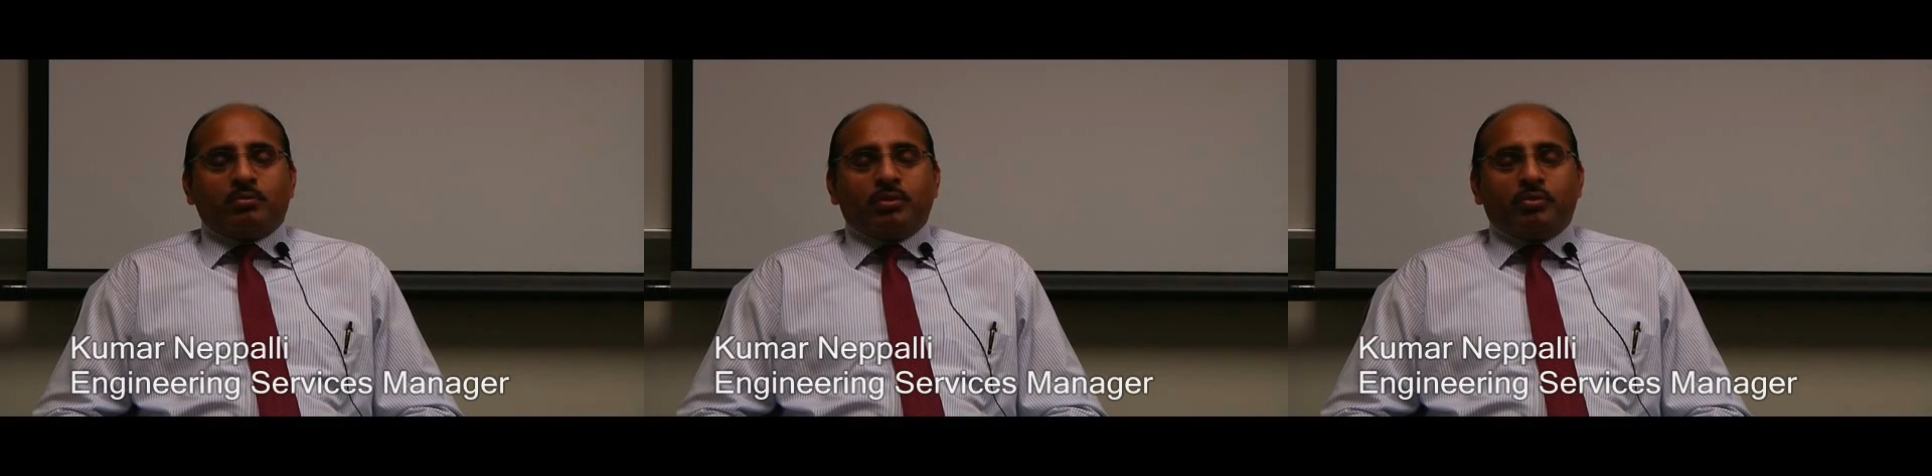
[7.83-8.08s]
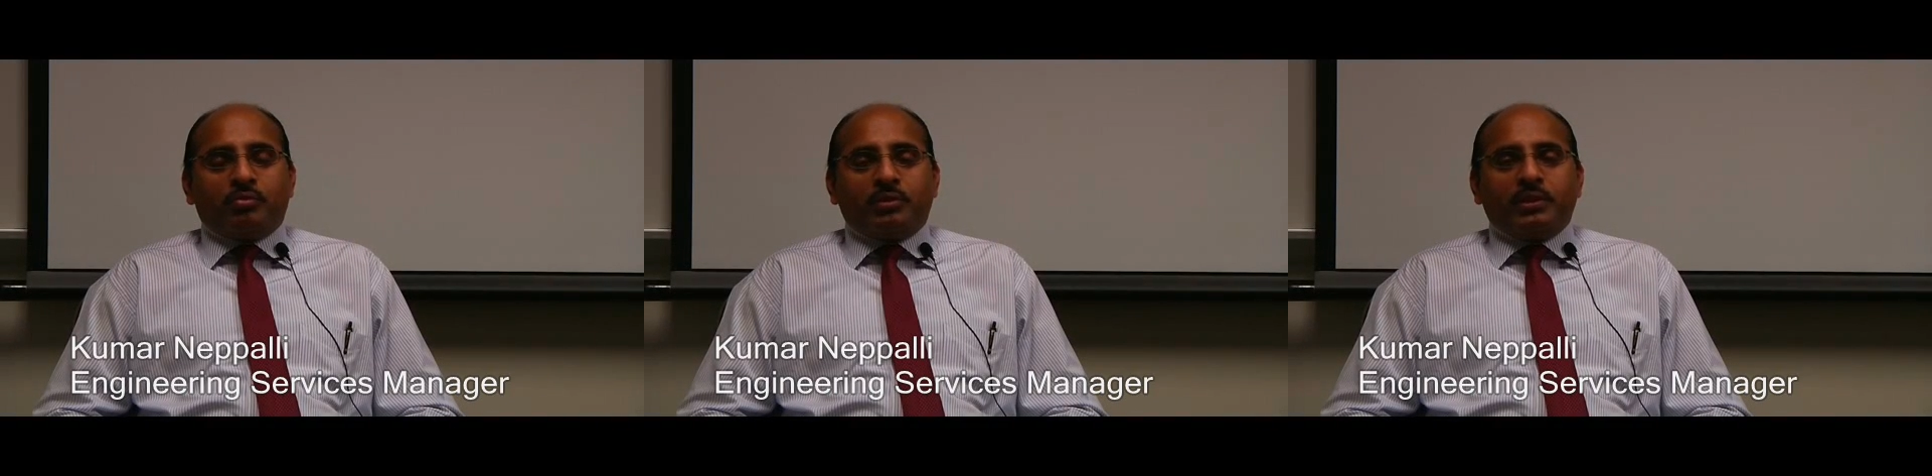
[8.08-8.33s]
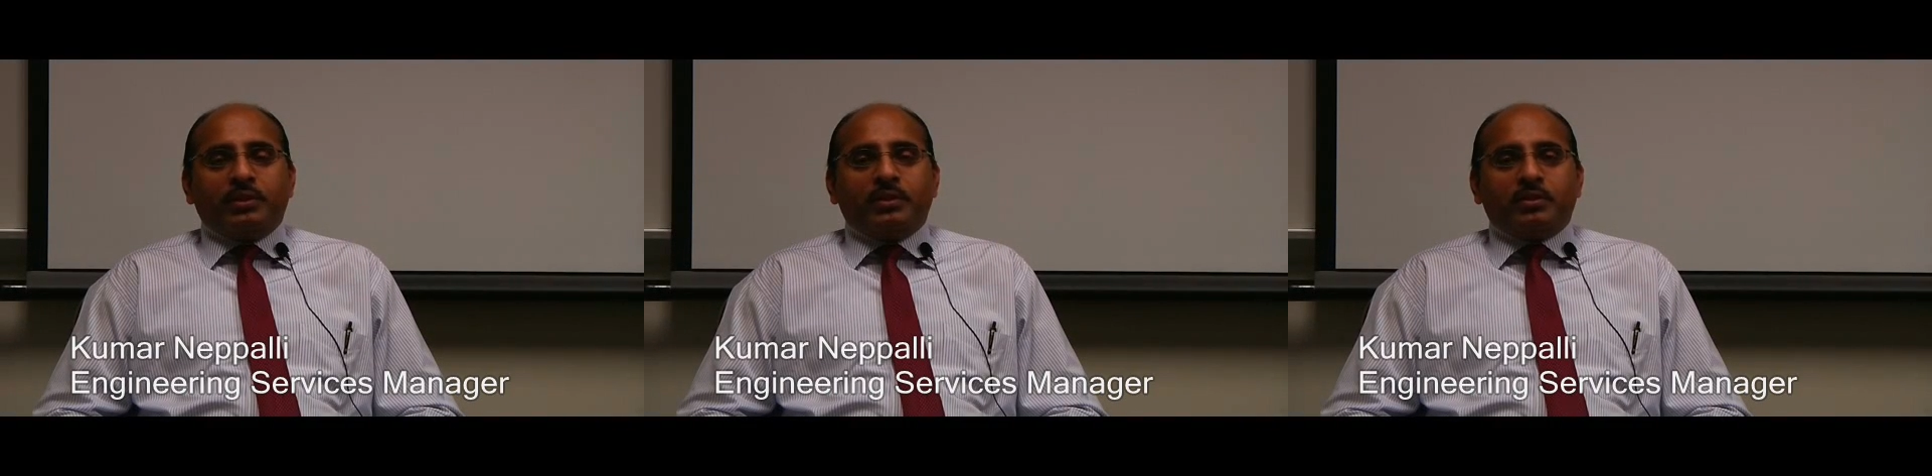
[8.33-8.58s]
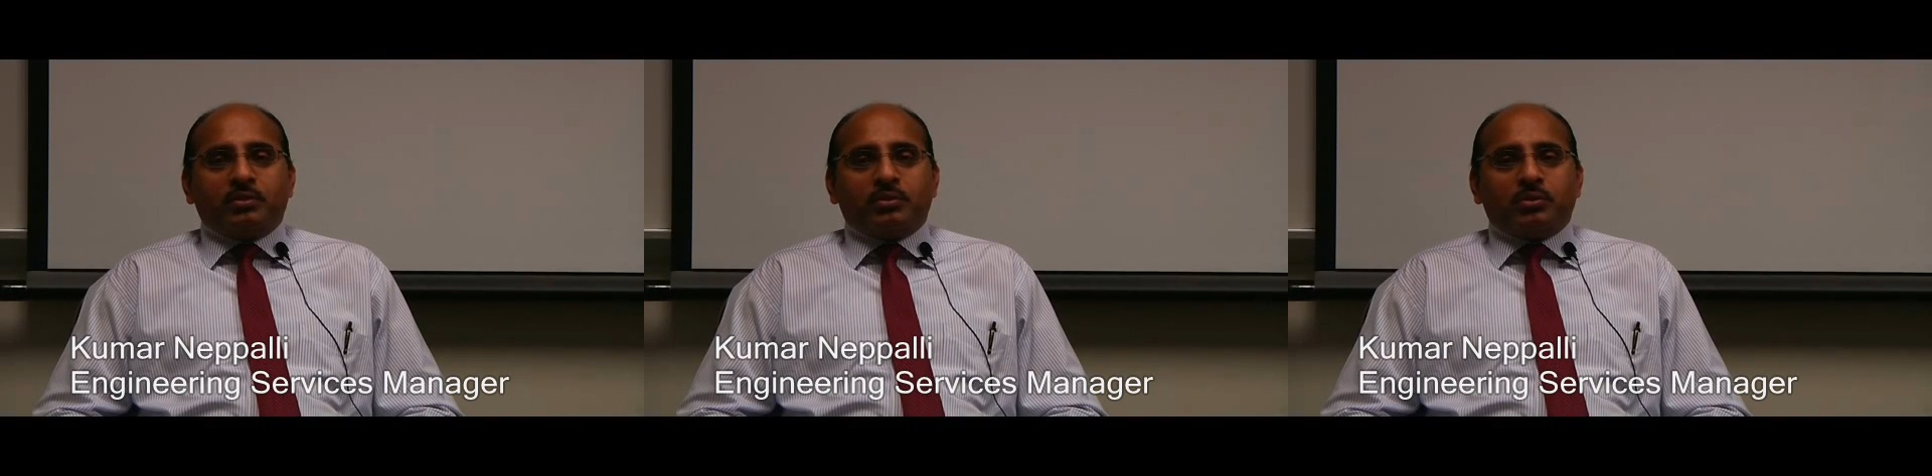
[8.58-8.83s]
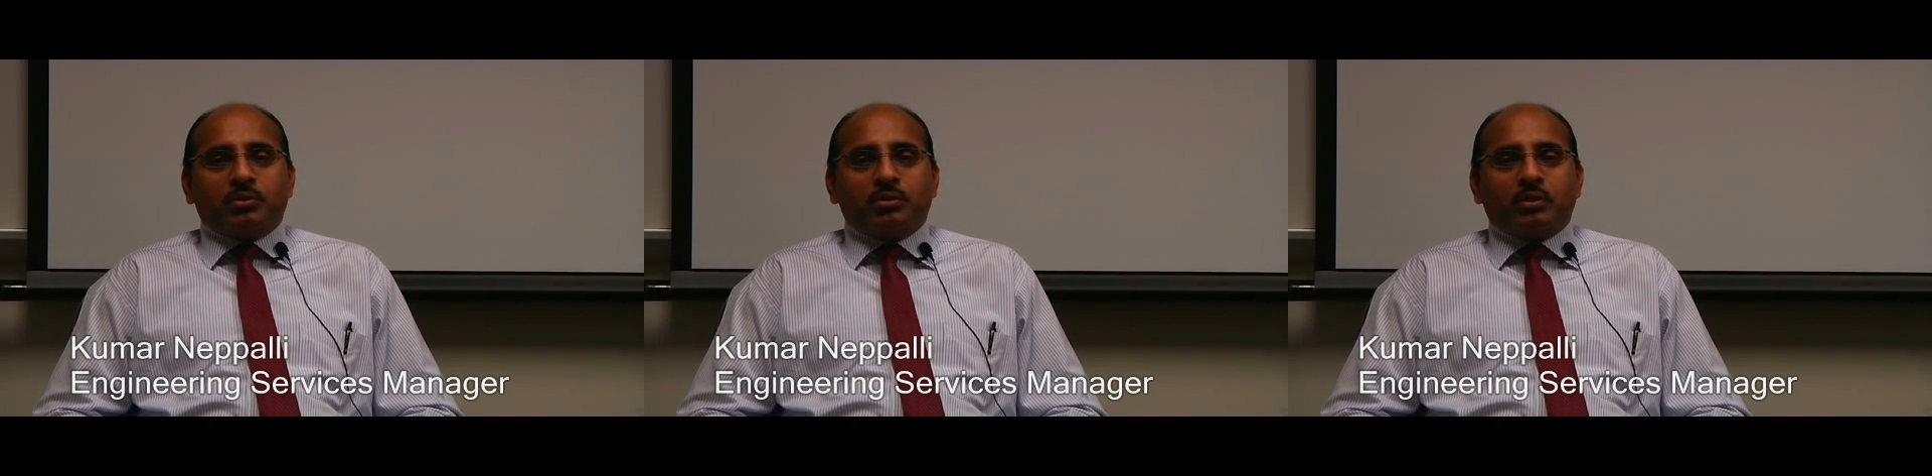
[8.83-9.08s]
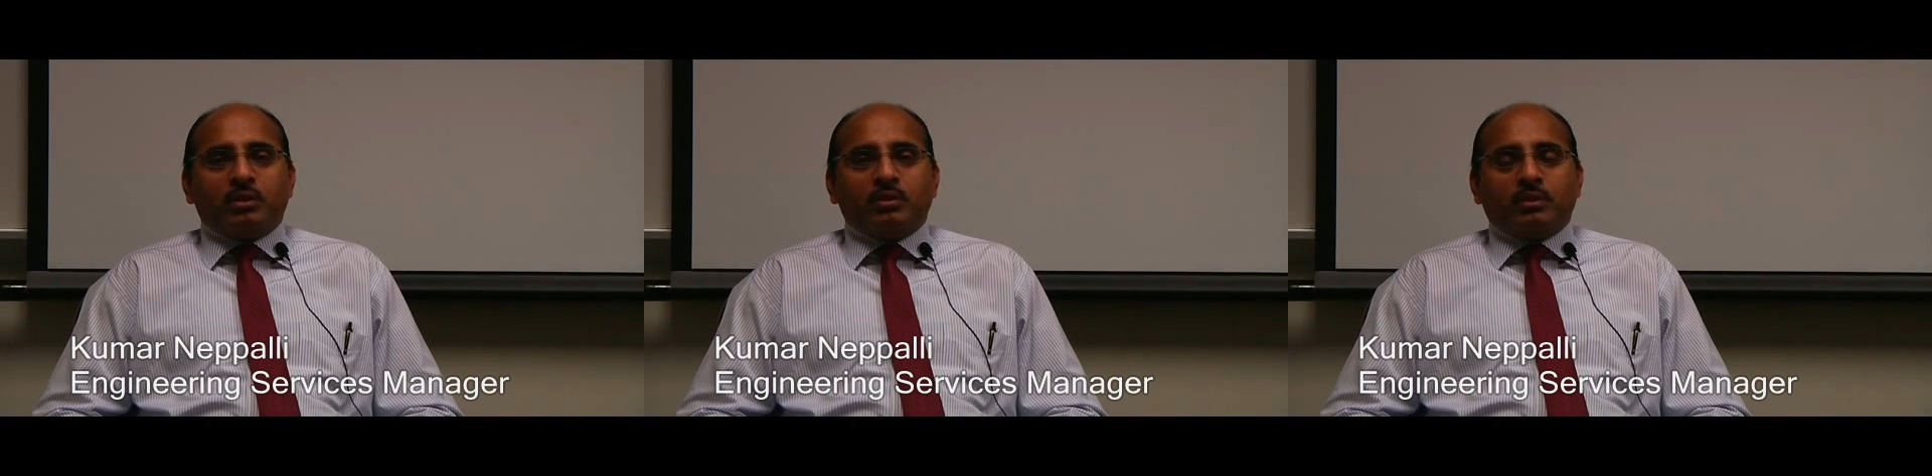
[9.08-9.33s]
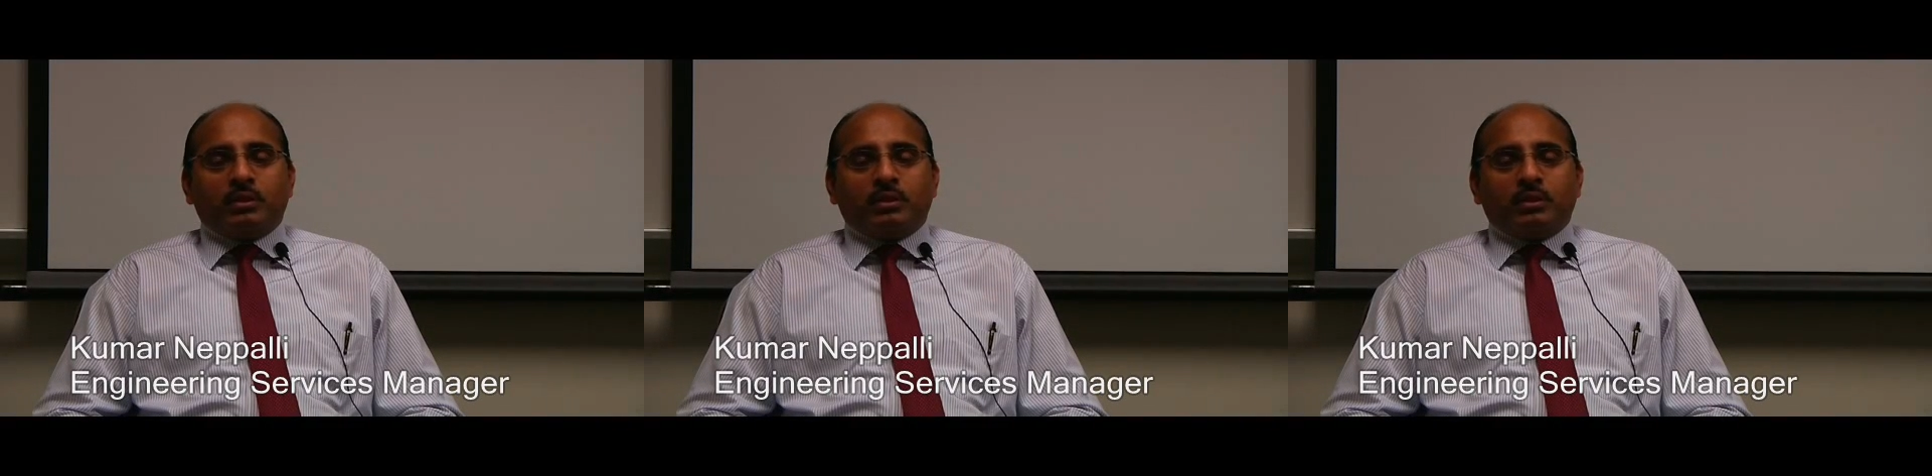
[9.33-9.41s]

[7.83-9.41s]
15 years old.